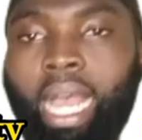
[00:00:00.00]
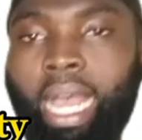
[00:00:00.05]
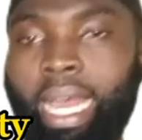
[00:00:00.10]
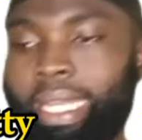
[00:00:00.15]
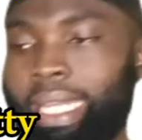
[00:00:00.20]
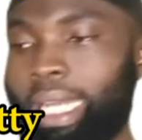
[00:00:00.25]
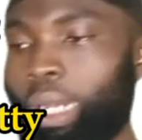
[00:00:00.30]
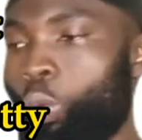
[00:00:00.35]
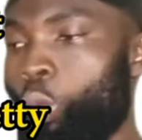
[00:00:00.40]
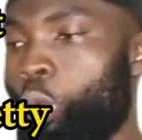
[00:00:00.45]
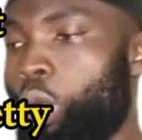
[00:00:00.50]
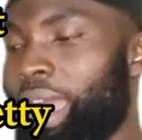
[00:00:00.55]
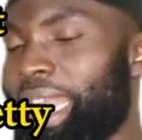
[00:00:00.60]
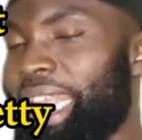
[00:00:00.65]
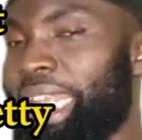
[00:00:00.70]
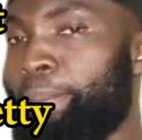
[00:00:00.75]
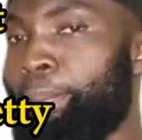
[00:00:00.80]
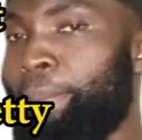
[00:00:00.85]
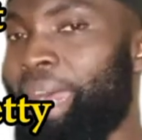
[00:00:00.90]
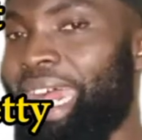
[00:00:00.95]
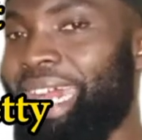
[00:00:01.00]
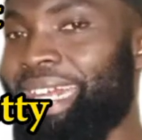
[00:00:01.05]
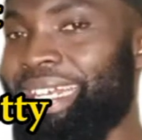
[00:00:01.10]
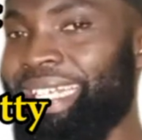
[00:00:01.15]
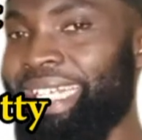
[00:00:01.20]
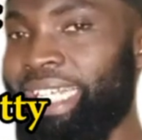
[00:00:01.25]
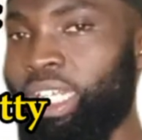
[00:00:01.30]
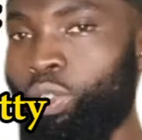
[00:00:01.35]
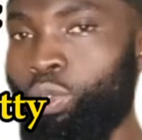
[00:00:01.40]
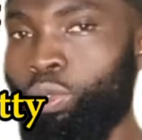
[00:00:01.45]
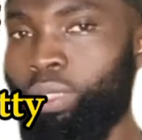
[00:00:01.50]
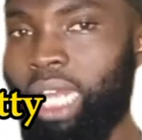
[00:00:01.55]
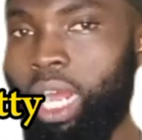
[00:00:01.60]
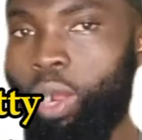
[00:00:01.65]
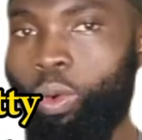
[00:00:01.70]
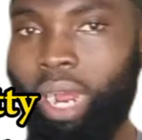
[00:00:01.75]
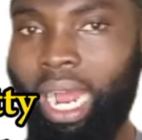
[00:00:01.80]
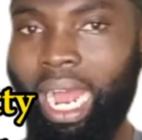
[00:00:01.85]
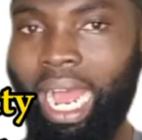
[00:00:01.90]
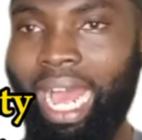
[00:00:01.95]
And wal-maridu,
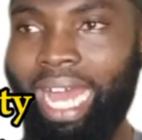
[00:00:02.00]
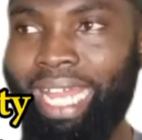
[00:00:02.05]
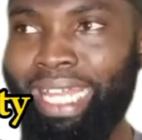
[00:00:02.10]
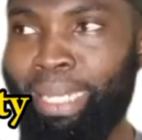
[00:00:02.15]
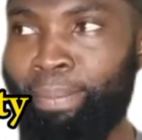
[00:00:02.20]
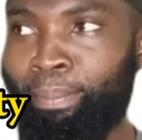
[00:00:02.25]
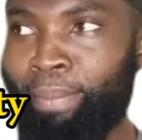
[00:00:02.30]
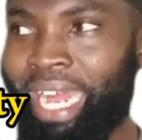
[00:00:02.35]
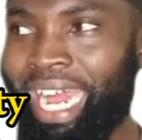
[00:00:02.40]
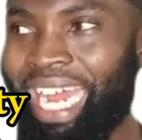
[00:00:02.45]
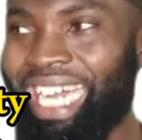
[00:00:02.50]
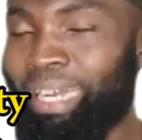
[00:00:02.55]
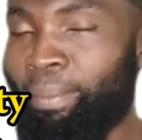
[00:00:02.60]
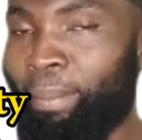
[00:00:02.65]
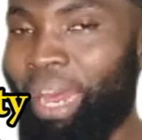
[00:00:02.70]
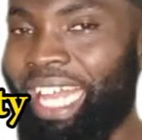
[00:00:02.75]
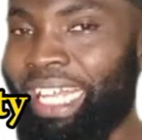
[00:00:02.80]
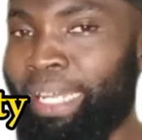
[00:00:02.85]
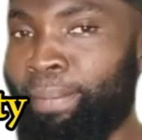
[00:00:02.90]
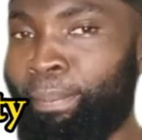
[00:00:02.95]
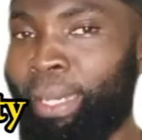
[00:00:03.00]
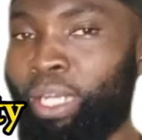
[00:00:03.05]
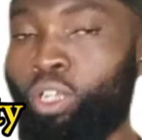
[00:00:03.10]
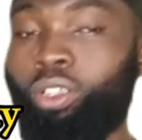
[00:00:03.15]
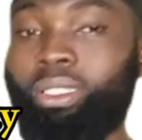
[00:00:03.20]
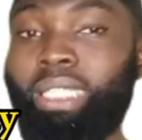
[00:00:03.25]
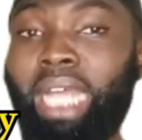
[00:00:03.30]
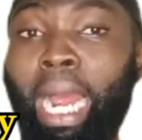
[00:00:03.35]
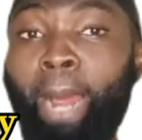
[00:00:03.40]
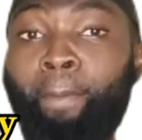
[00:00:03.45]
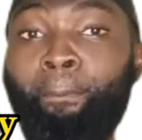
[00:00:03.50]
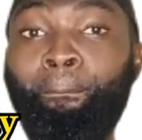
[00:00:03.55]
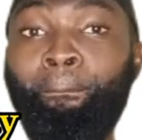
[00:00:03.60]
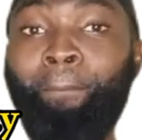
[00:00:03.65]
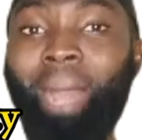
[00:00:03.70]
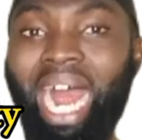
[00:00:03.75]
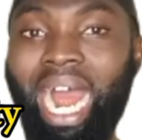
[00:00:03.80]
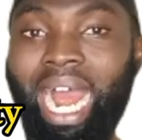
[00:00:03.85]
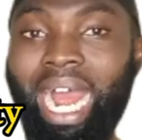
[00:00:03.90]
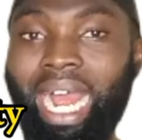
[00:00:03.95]
now alma, not
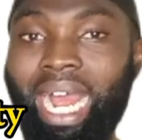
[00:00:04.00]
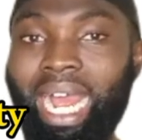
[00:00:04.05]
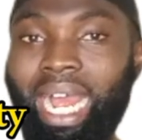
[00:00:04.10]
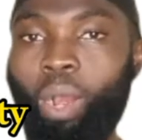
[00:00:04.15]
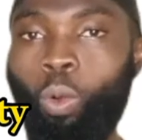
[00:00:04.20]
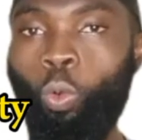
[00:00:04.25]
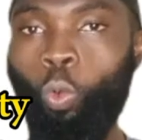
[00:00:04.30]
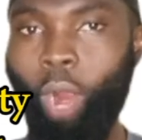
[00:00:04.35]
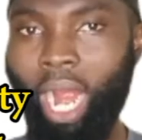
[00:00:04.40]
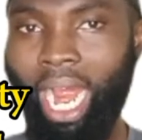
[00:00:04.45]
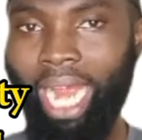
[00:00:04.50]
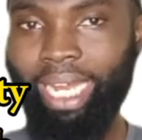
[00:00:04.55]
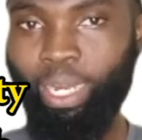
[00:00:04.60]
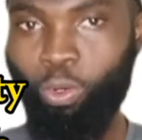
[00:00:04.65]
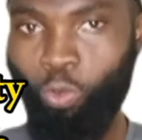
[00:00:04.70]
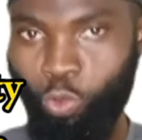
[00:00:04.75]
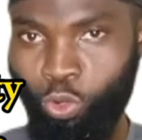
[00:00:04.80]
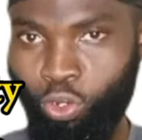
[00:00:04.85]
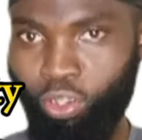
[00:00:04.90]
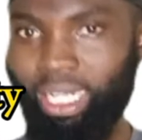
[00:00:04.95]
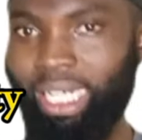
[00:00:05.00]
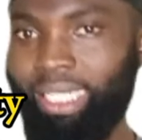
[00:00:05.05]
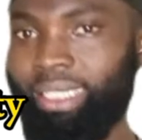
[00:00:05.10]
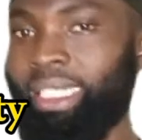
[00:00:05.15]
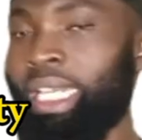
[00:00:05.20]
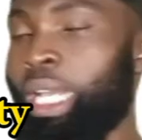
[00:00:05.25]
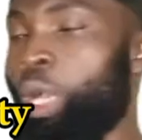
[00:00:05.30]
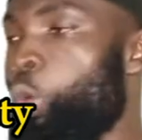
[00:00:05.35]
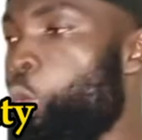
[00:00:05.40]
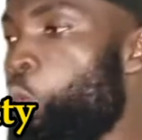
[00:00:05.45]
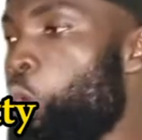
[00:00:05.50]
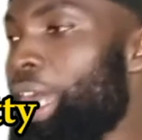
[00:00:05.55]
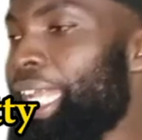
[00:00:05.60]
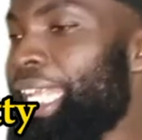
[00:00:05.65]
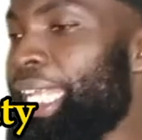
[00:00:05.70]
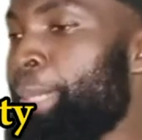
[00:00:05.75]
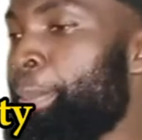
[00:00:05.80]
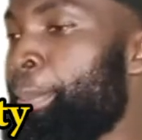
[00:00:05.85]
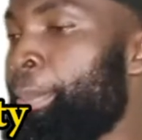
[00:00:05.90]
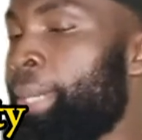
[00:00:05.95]
amma. Why? We know that.
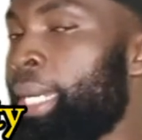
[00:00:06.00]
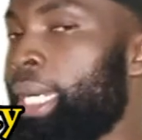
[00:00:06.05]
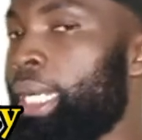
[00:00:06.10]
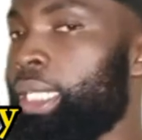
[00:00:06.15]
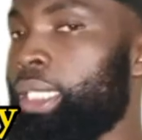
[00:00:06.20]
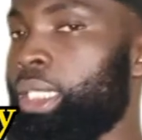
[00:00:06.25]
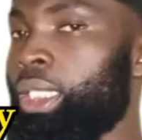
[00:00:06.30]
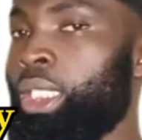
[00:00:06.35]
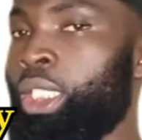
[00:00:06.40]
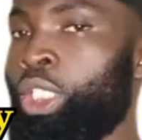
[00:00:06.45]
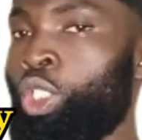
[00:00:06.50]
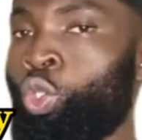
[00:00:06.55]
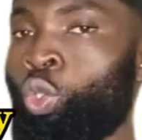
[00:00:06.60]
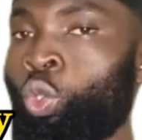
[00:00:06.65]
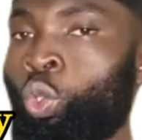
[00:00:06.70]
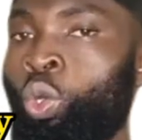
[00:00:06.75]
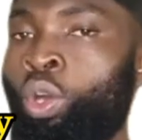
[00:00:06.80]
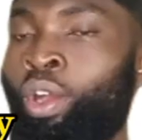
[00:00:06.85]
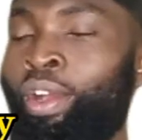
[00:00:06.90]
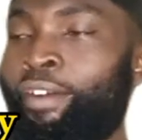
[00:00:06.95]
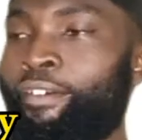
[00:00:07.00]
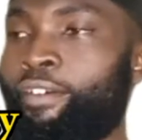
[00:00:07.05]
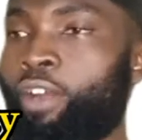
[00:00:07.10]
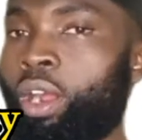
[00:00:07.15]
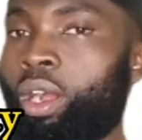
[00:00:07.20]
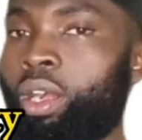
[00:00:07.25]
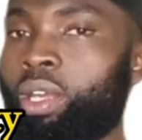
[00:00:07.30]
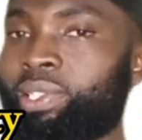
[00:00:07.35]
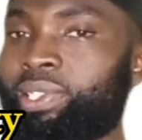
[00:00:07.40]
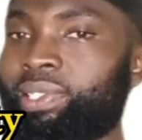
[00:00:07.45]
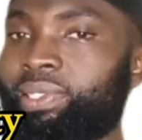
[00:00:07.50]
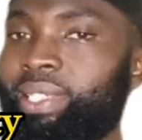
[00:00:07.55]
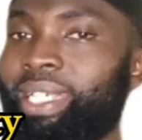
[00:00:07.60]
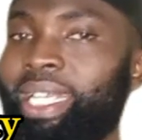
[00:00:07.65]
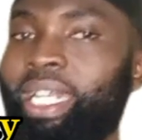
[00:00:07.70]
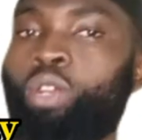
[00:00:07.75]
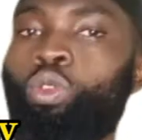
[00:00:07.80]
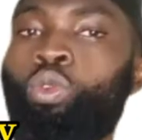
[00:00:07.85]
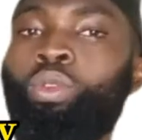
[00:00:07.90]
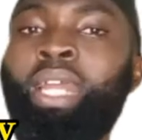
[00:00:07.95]
Wal-maridu
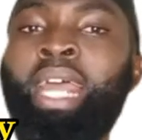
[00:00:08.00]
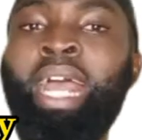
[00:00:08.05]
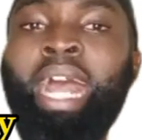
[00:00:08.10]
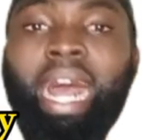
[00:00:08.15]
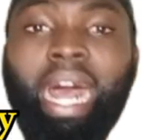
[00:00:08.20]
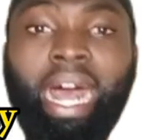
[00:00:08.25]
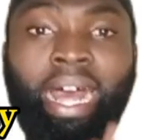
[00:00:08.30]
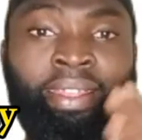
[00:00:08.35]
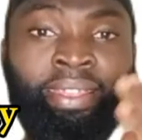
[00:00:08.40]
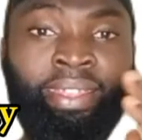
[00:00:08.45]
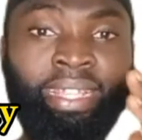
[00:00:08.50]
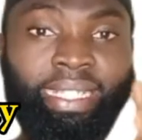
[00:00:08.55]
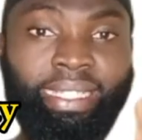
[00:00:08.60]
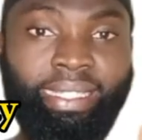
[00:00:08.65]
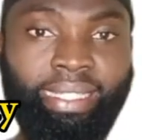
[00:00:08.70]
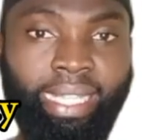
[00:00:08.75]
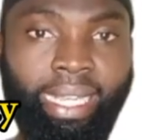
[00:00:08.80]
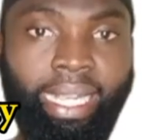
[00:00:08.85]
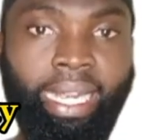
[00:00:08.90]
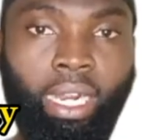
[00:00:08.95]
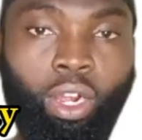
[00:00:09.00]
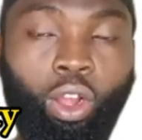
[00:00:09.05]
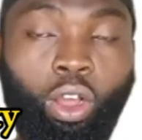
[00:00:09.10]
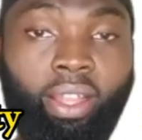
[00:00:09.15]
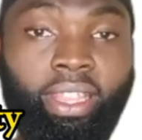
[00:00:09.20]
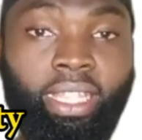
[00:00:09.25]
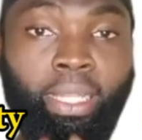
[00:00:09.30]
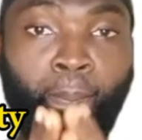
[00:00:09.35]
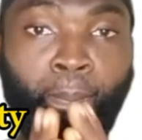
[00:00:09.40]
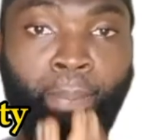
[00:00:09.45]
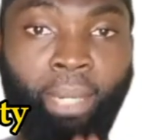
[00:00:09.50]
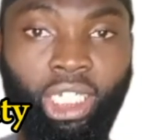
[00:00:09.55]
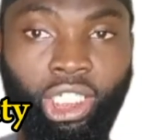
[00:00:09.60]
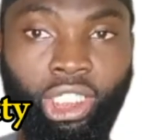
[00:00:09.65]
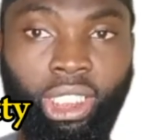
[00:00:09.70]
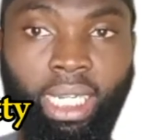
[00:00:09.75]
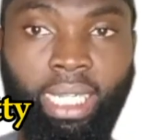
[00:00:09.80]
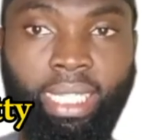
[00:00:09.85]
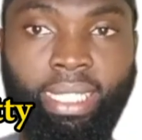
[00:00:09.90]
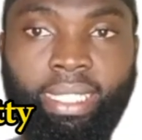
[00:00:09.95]
qasirun. And the sick or the
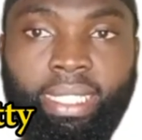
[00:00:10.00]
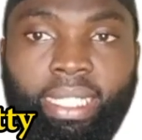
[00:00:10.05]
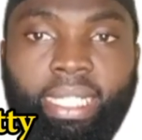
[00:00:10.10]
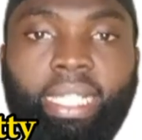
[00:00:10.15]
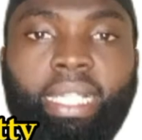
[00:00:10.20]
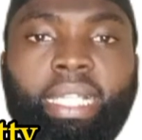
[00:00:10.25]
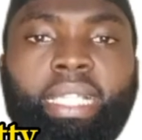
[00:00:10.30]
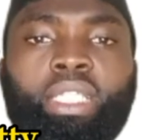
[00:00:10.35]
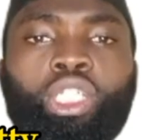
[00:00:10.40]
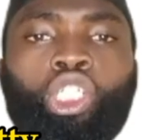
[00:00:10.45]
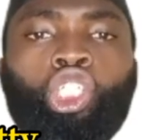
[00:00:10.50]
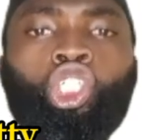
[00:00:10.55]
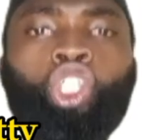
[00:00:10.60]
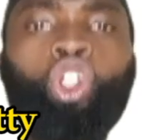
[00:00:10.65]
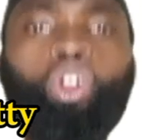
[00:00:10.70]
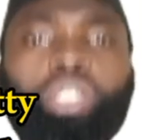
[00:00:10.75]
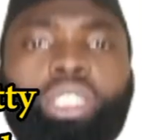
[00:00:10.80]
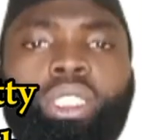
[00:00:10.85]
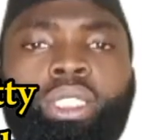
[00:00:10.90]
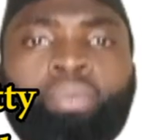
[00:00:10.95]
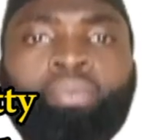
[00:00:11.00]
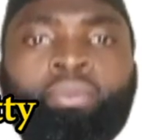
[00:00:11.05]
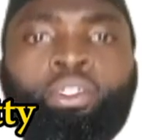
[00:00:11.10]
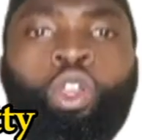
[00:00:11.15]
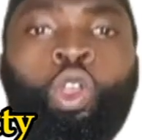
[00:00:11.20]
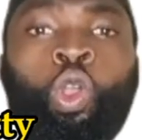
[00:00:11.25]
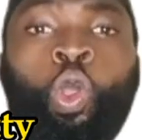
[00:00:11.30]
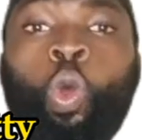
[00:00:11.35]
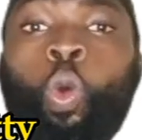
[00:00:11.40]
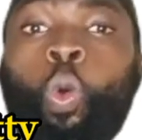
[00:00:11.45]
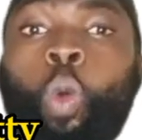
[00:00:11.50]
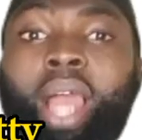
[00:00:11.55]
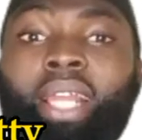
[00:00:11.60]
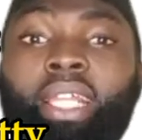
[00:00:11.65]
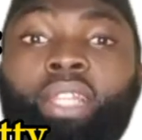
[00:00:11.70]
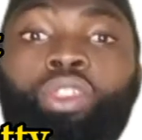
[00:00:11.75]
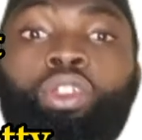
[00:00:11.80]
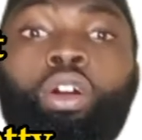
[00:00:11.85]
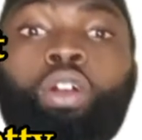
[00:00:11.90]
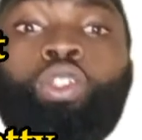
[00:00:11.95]
patient is short.
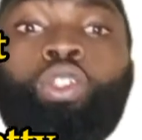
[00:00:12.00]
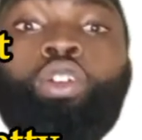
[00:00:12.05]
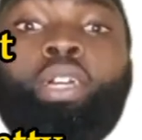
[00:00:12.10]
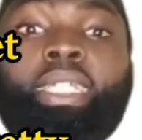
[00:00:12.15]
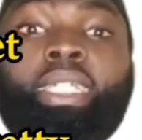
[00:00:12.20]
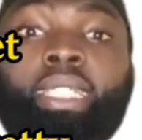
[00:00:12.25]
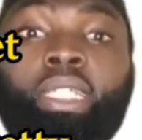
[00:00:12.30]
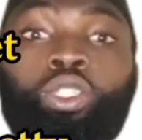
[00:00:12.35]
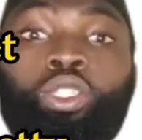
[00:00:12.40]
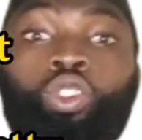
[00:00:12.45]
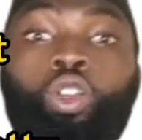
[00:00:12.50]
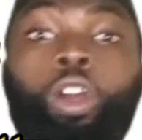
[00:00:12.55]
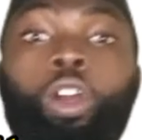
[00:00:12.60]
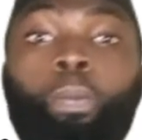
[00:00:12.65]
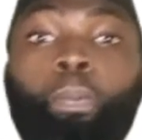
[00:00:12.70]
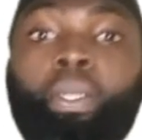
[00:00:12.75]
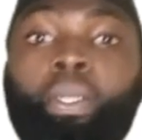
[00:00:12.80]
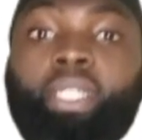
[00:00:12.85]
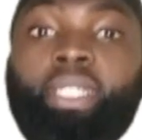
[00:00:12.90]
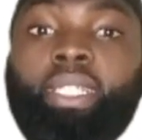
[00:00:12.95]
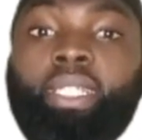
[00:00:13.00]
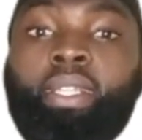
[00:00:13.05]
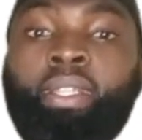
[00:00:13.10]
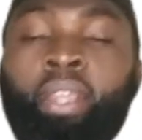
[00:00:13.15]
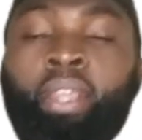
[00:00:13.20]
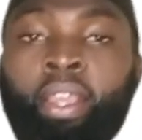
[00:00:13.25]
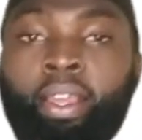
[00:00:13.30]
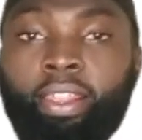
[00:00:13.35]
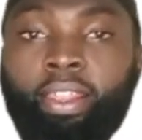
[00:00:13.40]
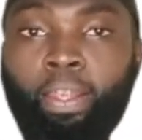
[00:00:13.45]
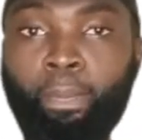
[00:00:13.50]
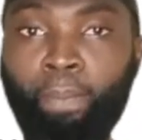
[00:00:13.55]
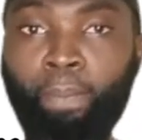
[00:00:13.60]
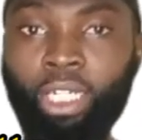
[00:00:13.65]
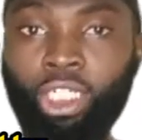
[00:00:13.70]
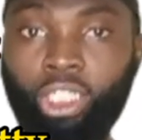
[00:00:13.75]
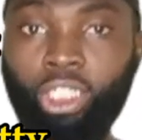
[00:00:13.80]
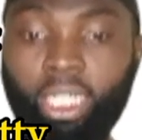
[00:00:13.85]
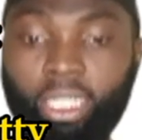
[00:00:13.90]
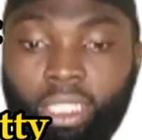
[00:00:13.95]
While the doctor is a tall person, the
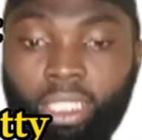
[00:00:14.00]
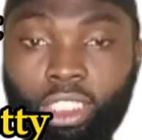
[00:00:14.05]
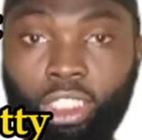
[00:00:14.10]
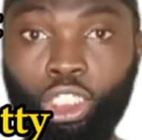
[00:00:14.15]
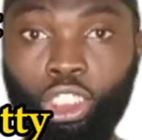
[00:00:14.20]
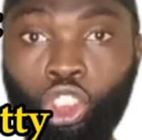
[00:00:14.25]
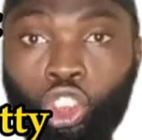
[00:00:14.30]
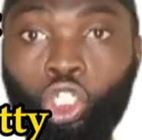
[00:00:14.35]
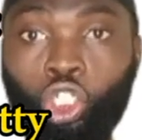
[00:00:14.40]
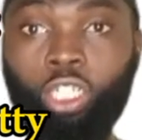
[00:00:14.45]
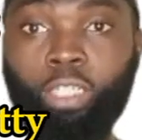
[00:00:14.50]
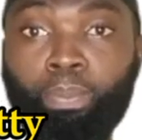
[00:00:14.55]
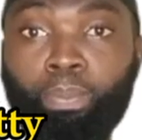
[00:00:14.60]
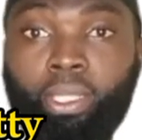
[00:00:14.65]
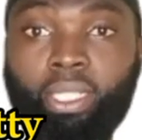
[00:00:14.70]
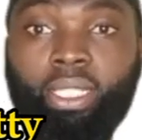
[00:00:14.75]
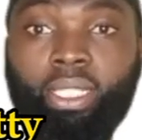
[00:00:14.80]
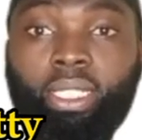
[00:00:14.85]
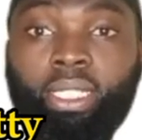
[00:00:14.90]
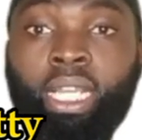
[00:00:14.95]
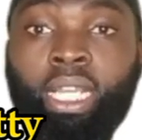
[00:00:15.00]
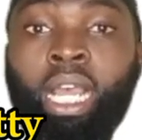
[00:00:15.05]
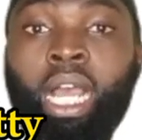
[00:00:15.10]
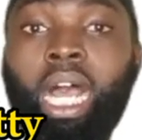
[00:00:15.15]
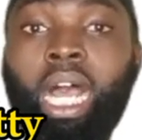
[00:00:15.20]
patient is a short person.